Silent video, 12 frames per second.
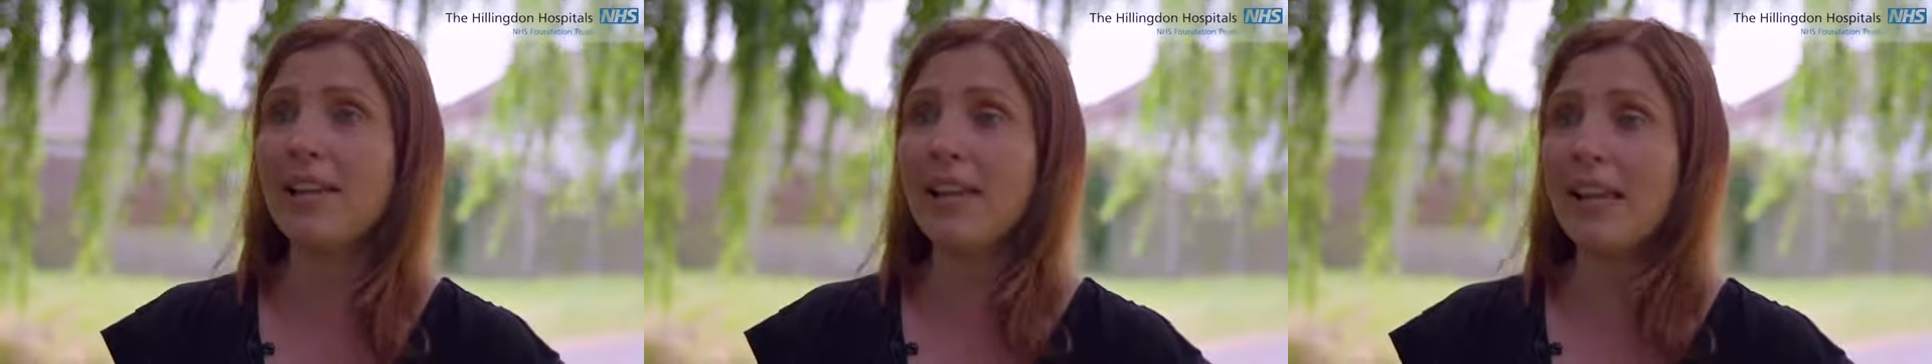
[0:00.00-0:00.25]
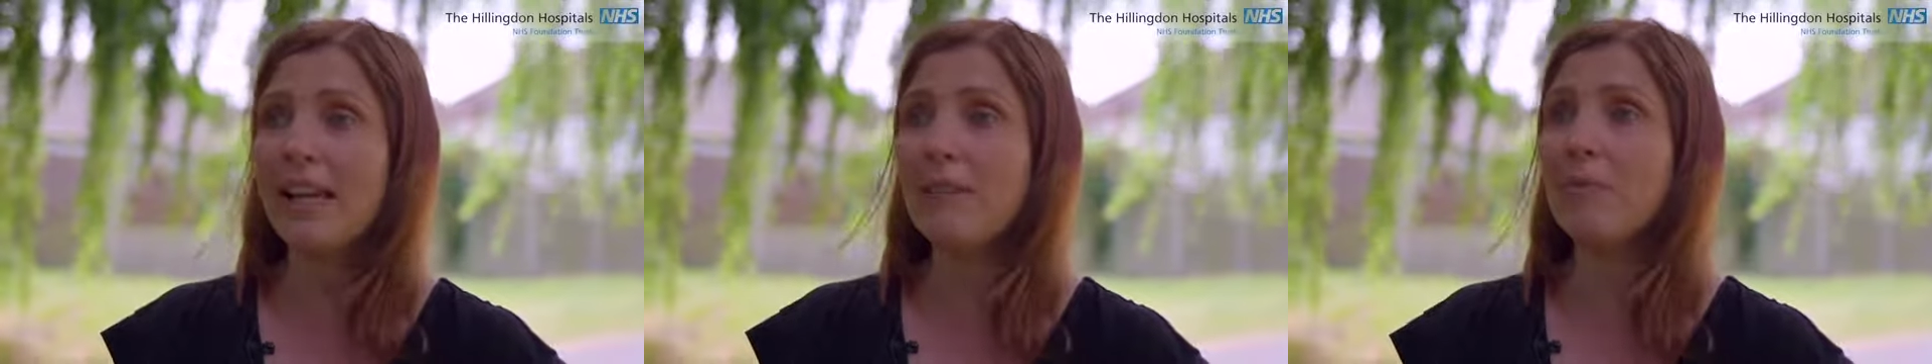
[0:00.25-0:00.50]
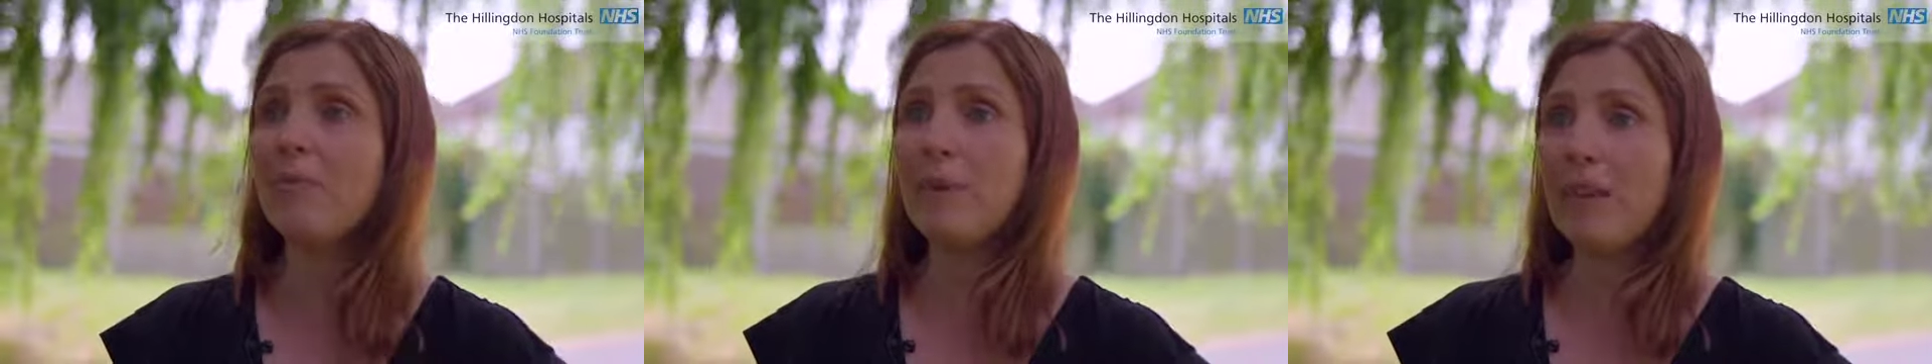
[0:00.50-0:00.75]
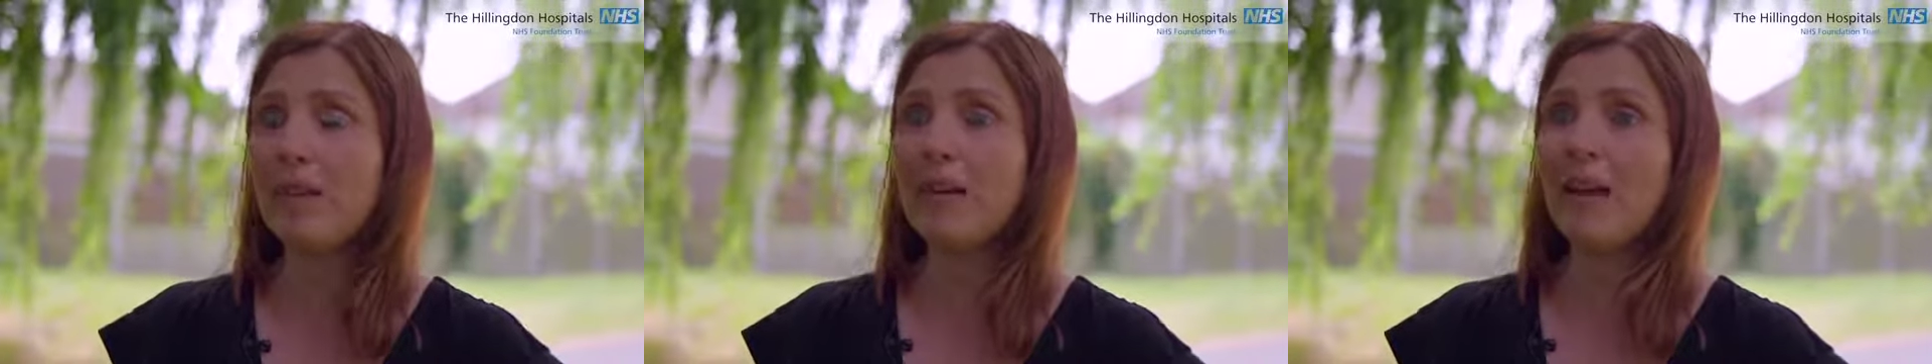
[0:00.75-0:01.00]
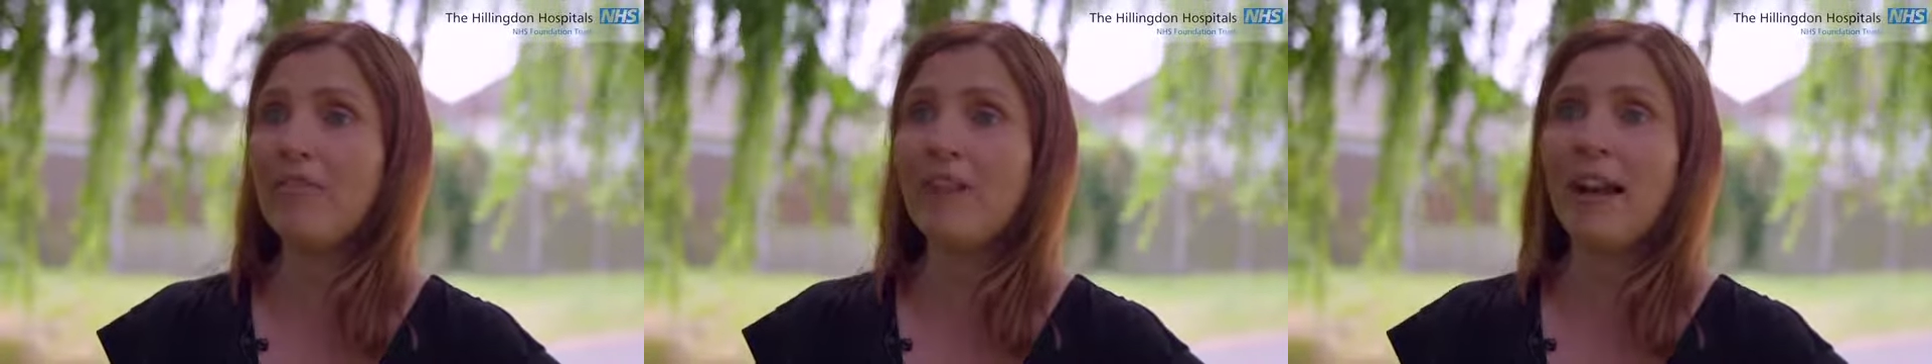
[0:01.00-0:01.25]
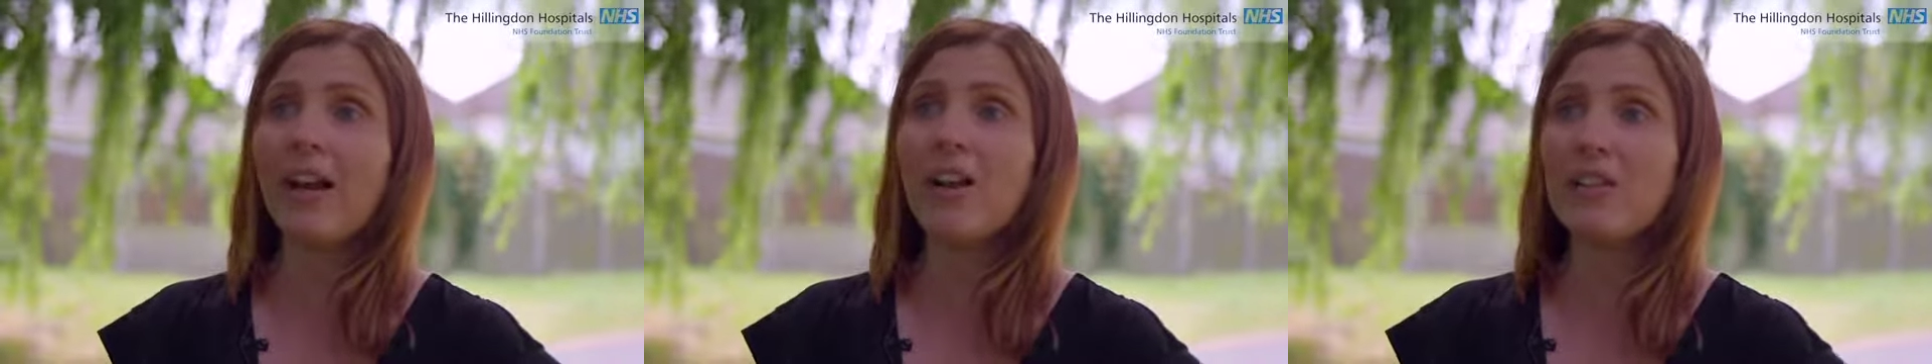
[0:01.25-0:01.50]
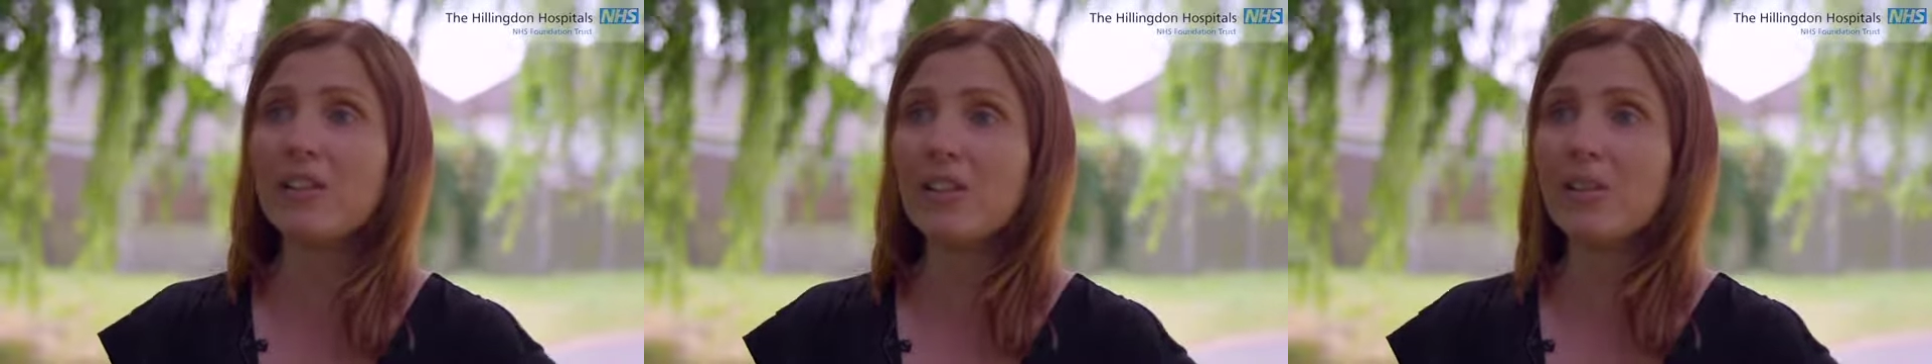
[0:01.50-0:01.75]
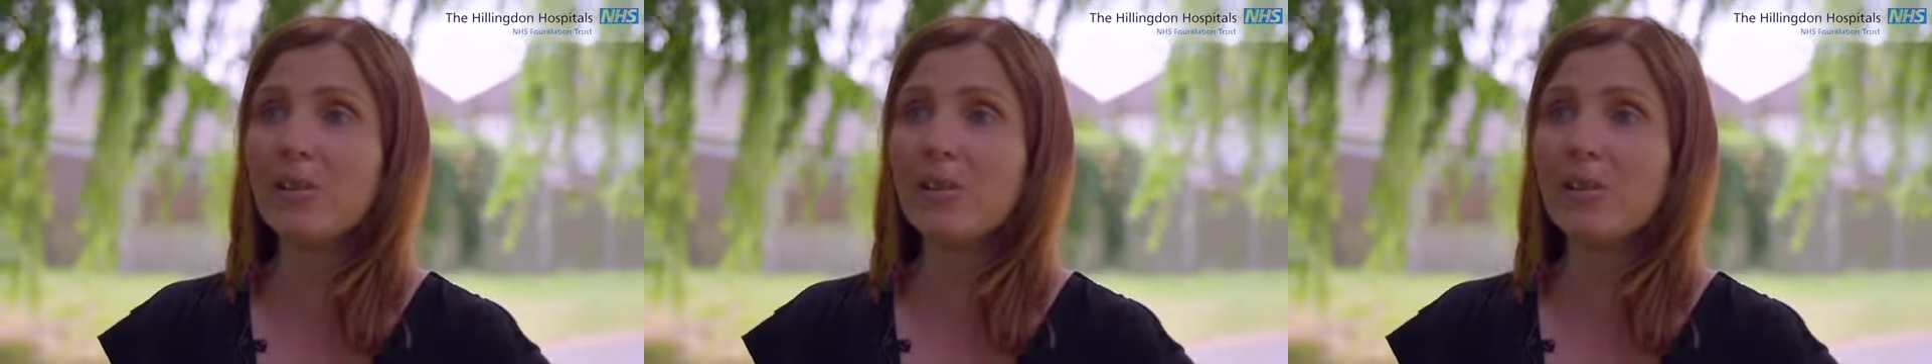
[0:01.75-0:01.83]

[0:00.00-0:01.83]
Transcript: he would be in fact closer